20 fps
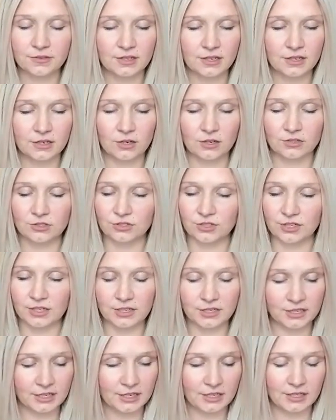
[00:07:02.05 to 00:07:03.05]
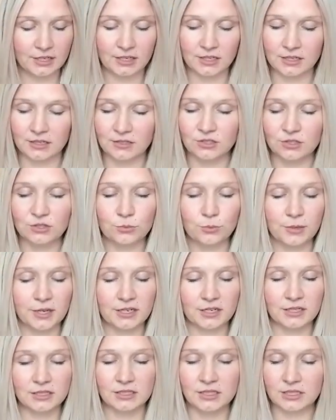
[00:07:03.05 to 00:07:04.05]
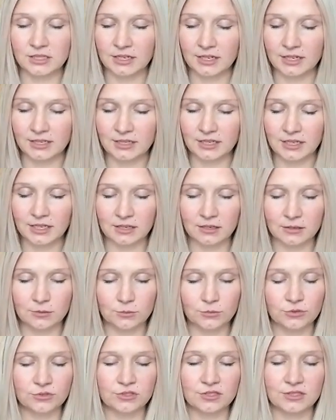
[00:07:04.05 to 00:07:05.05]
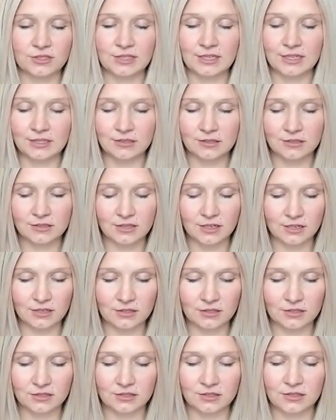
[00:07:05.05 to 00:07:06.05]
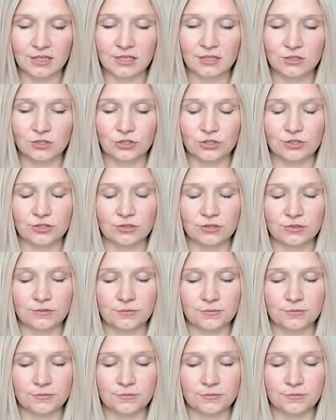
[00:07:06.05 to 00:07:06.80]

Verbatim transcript: and Australia and humanity and the animals and the insects and nature.